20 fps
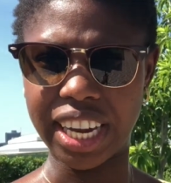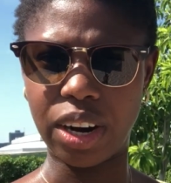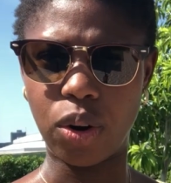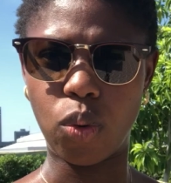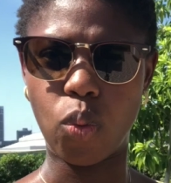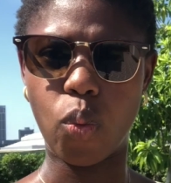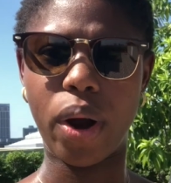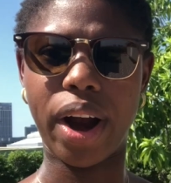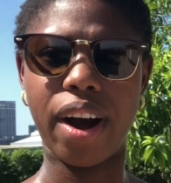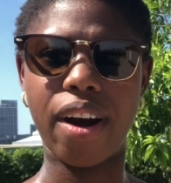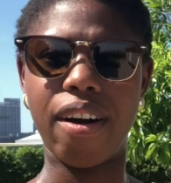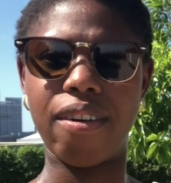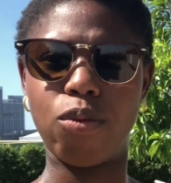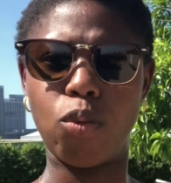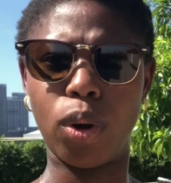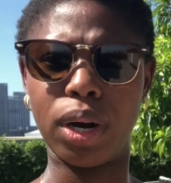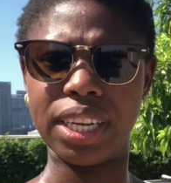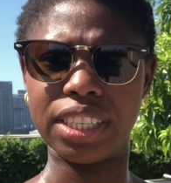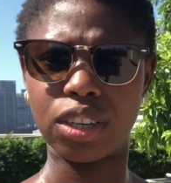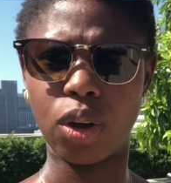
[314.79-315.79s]
and aware
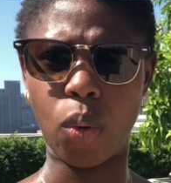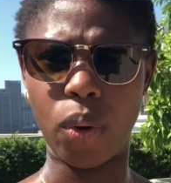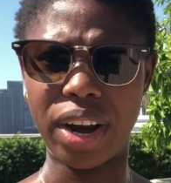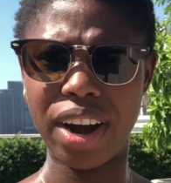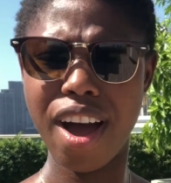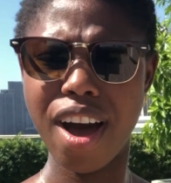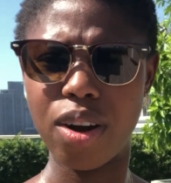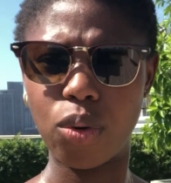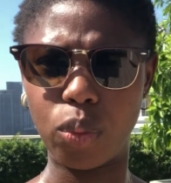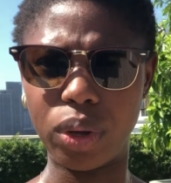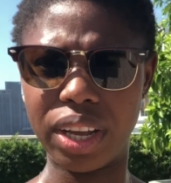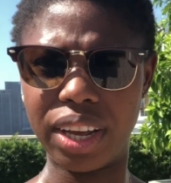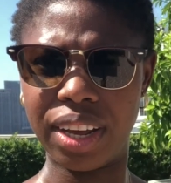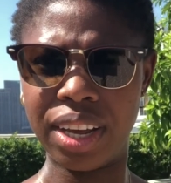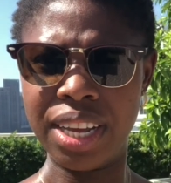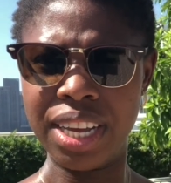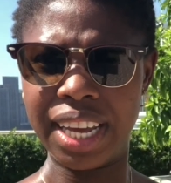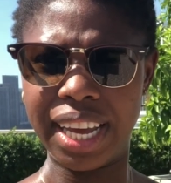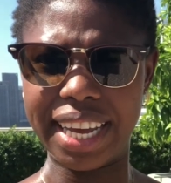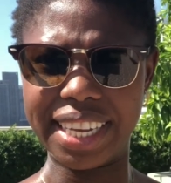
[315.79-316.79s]
of what is going on
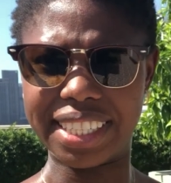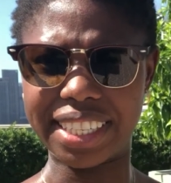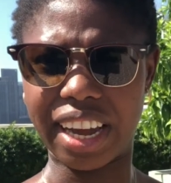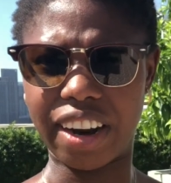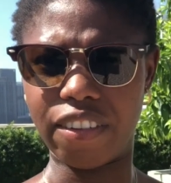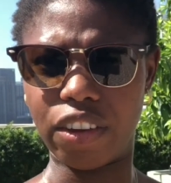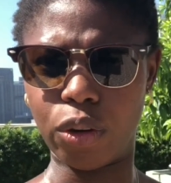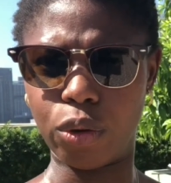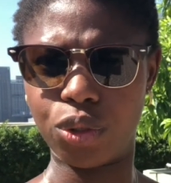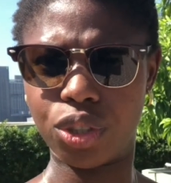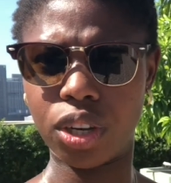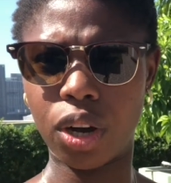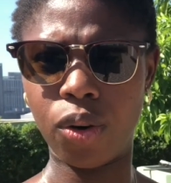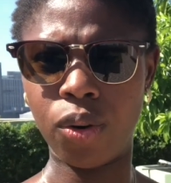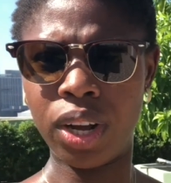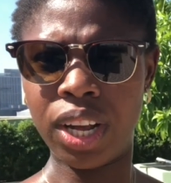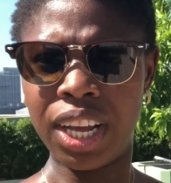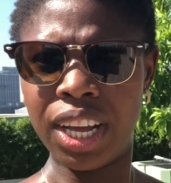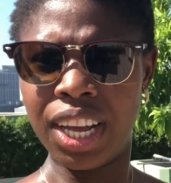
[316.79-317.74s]
inside of you. So